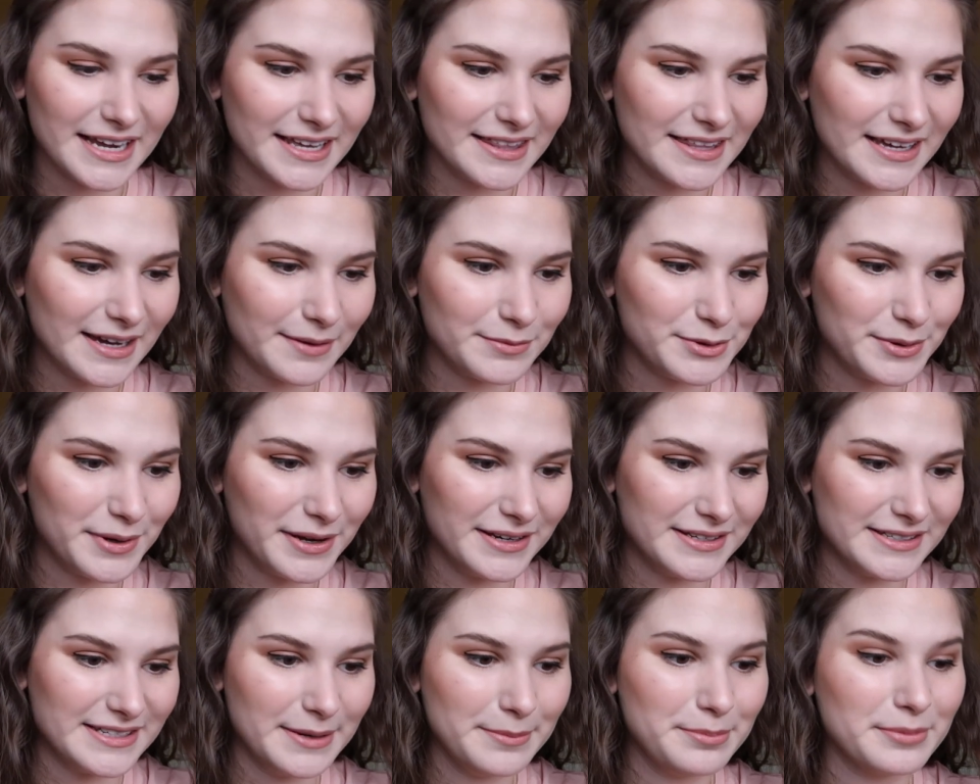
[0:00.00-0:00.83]
I think I'm
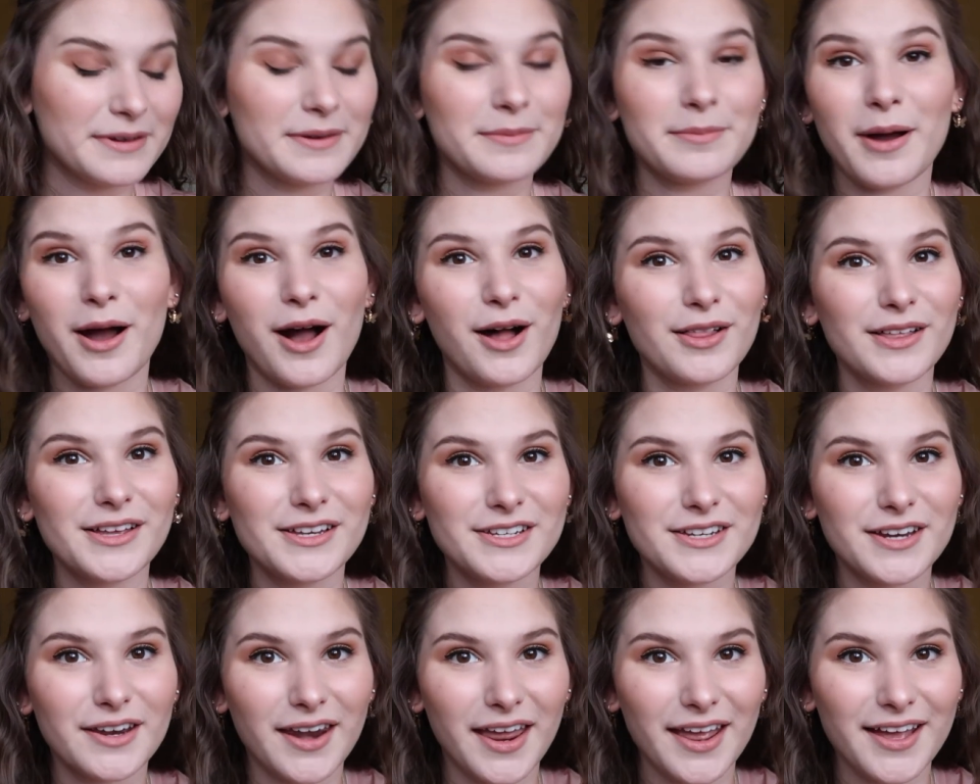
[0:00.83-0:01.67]
doing dip
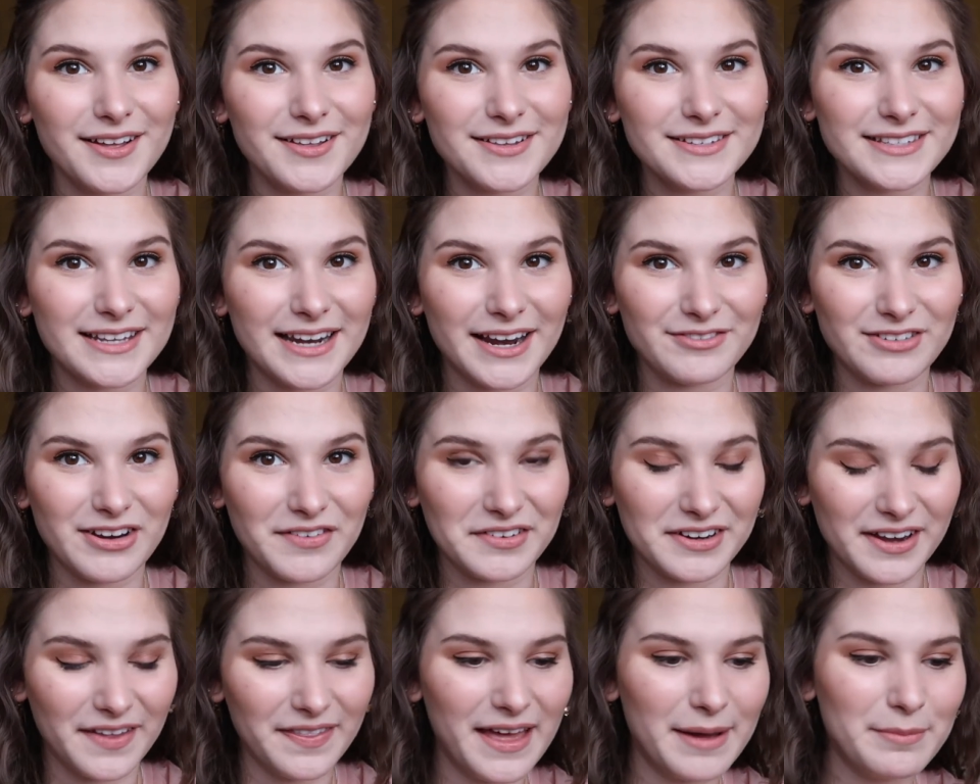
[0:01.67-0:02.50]
polish nails. I've
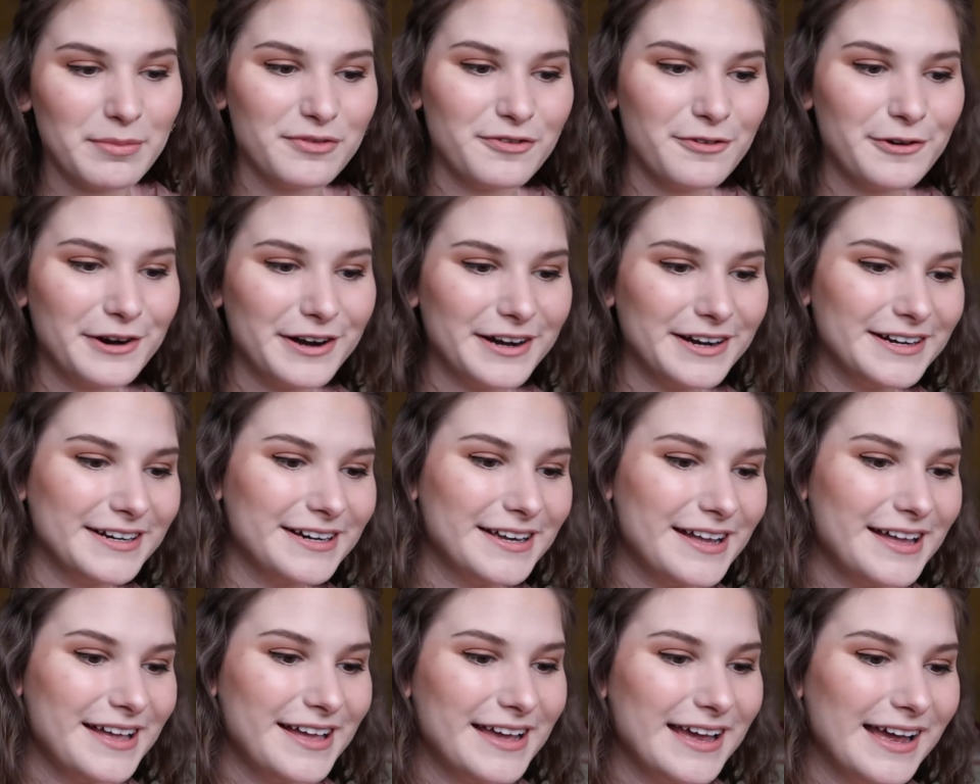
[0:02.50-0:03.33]
never done that before.
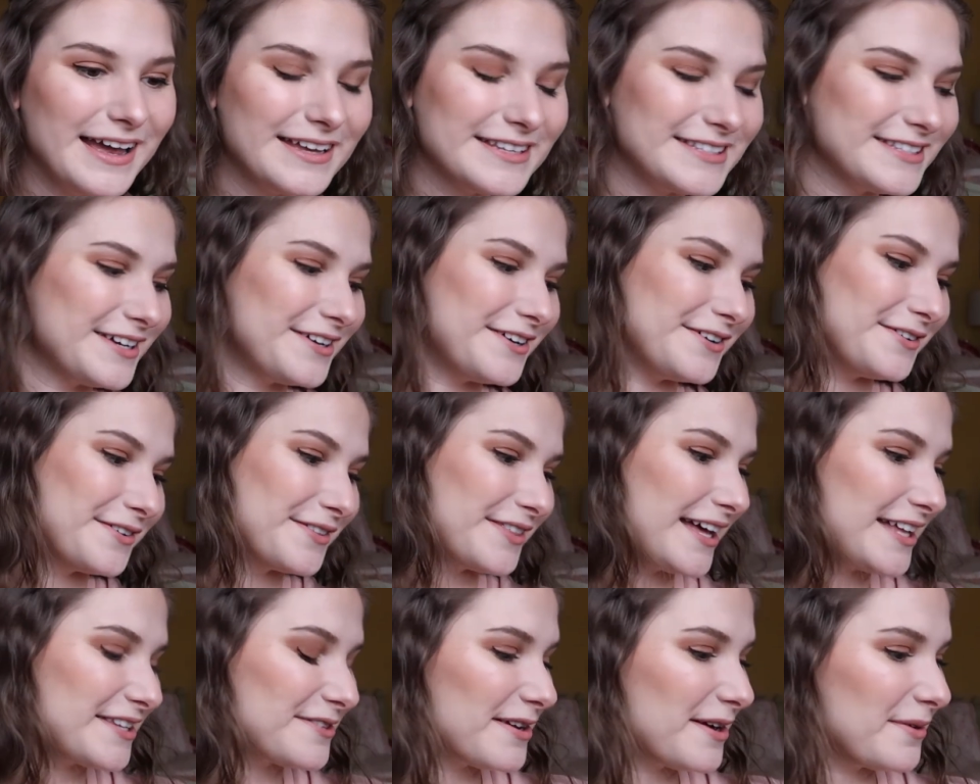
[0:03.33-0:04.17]
So
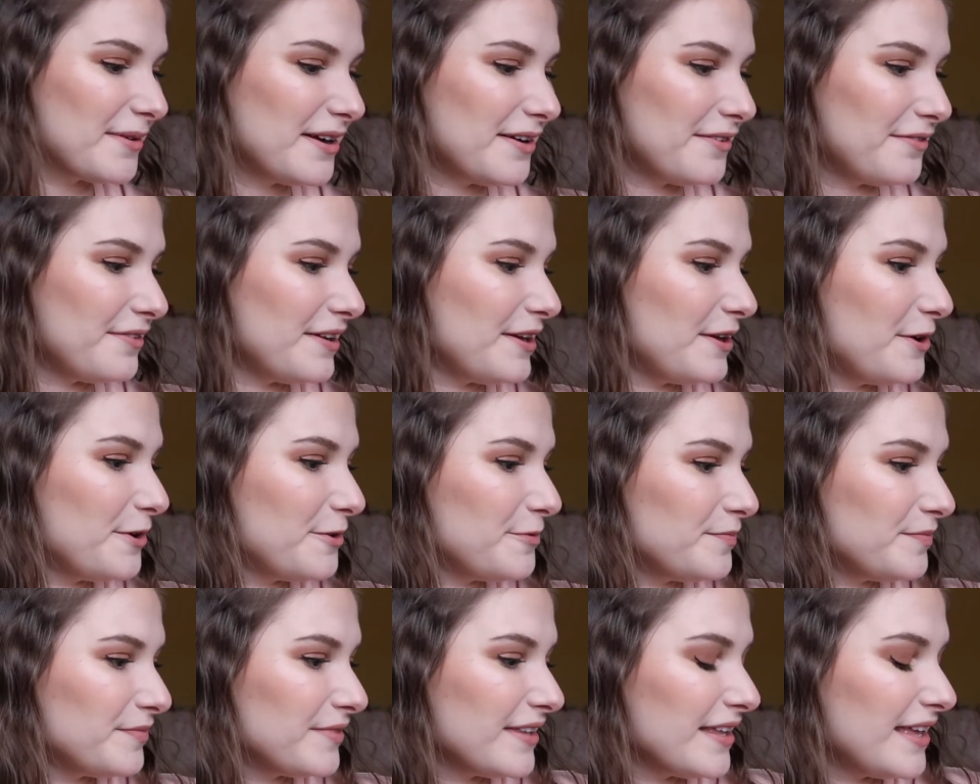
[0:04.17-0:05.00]
that's what I'm going to
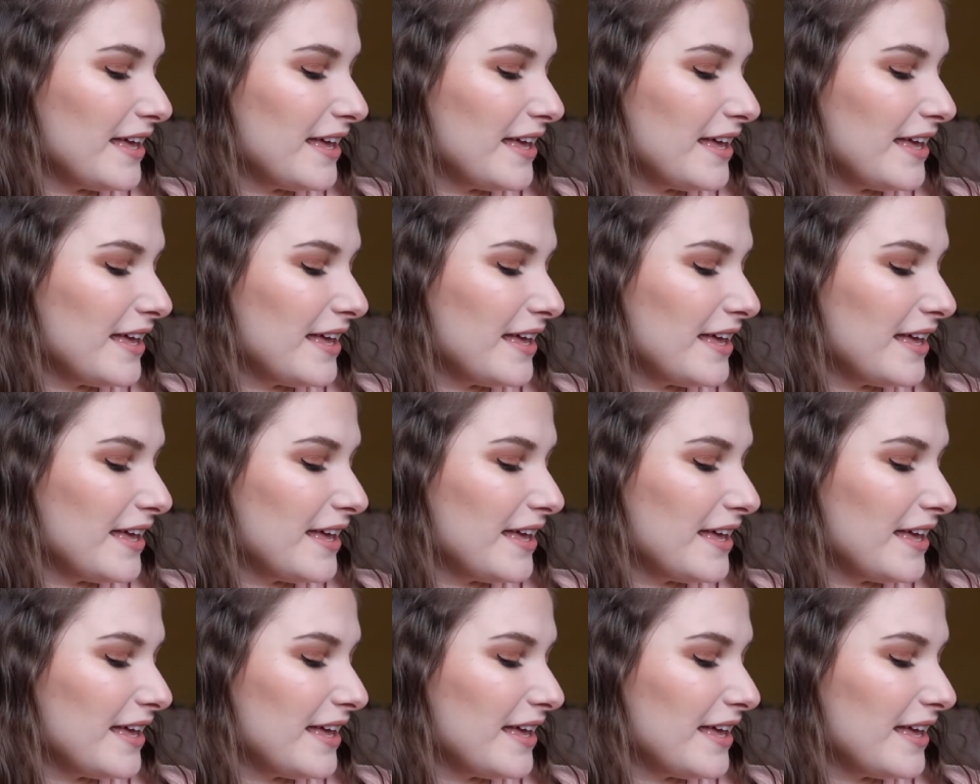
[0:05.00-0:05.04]
film.